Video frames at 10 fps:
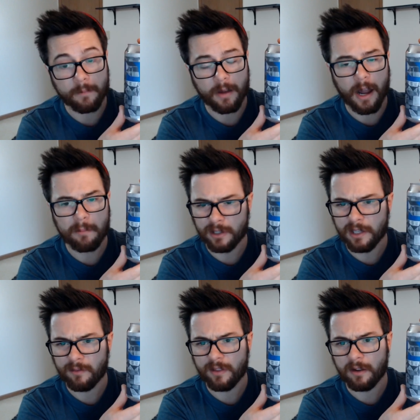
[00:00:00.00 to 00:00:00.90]
I
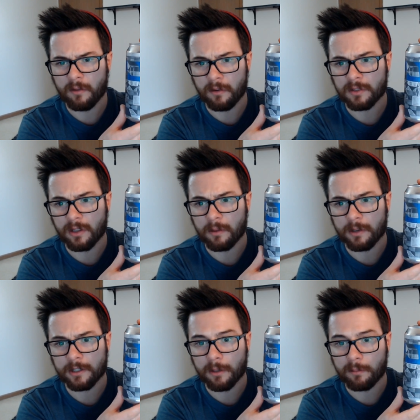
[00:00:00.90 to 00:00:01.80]
believe they it was a
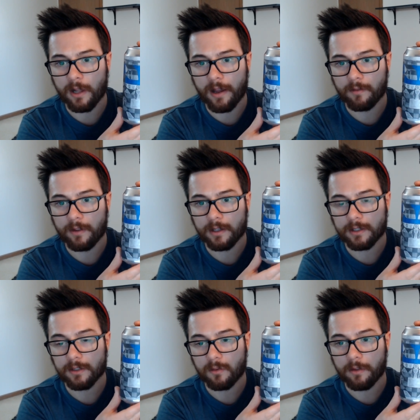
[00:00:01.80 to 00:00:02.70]
limited supply of this
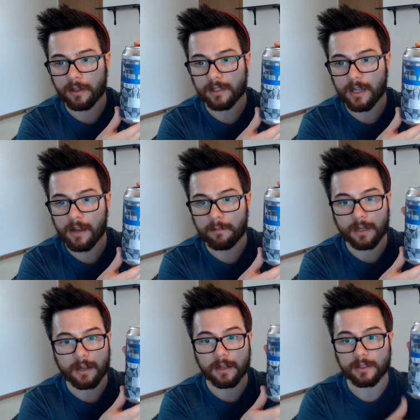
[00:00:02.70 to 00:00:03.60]
is what they said
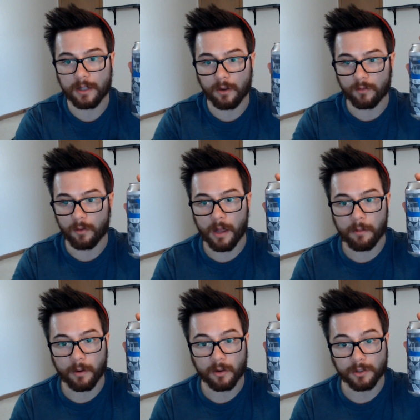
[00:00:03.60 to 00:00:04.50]
because they're from that
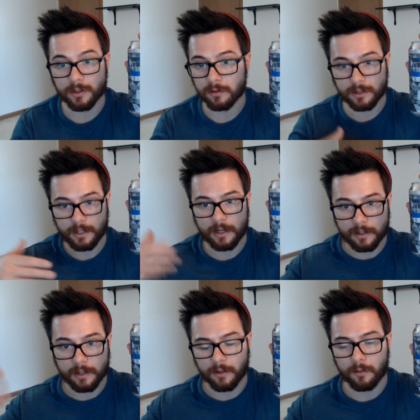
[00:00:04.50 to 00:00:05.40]
barrel, so it's not
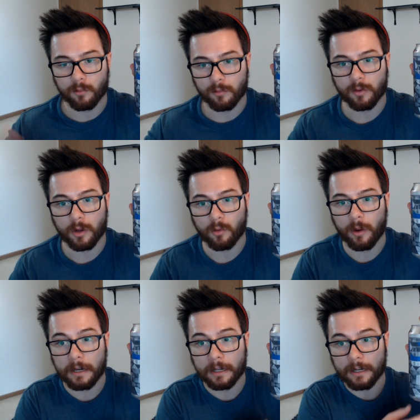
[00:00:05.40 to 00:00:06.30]
like they're
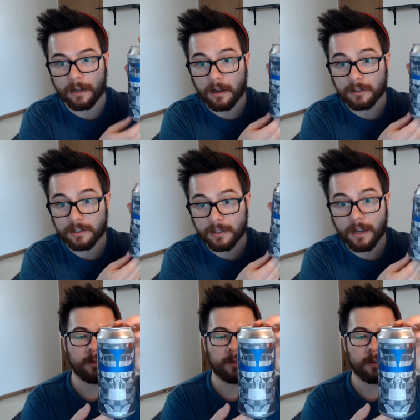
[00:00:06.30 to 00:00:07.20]
recreating it constantly
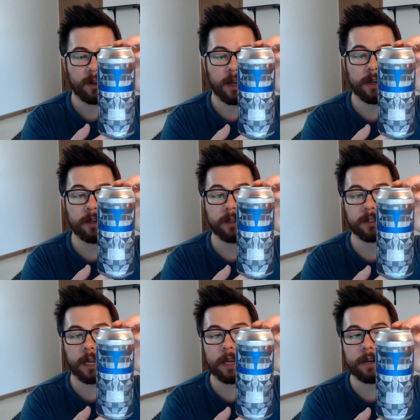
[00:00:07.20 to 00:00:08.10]
and it is
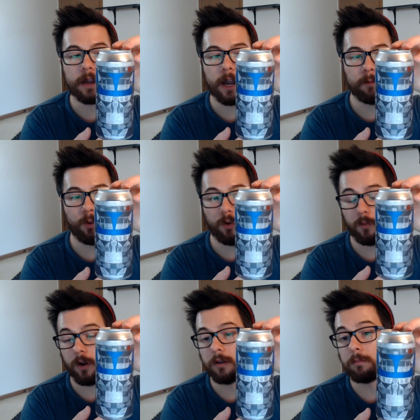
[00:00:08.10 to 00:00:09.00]
a
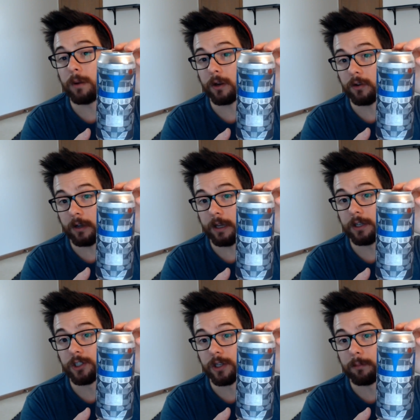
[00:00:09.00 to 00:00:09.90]
9.1
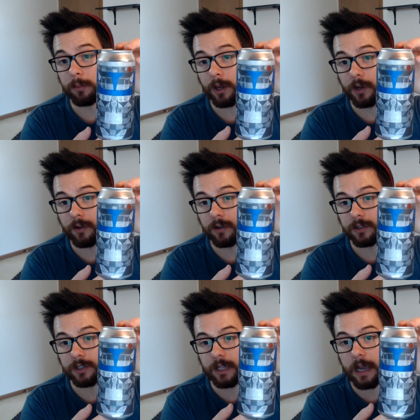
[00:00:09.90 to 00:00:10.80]
barrel-aged imperial
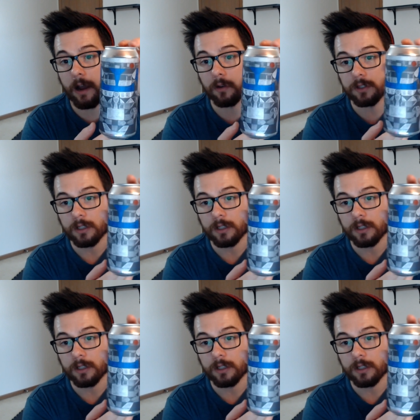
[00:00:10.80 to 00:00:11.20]
stout.